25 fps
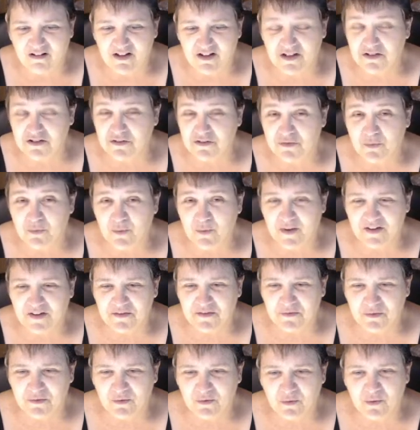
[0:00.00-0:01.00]
under the
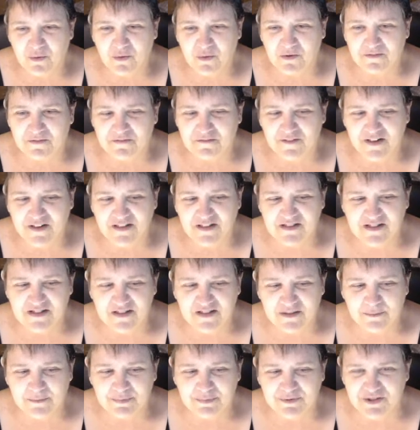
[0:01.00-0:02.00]
weather or
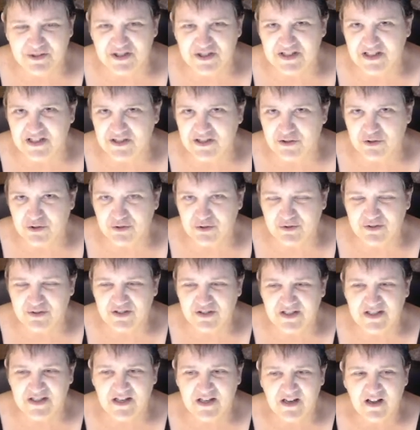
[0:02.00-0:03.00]
facing
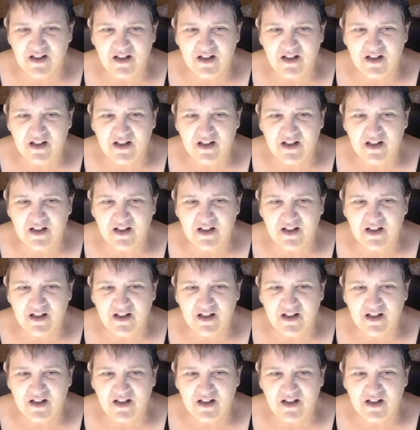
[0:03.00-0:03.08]
procedures,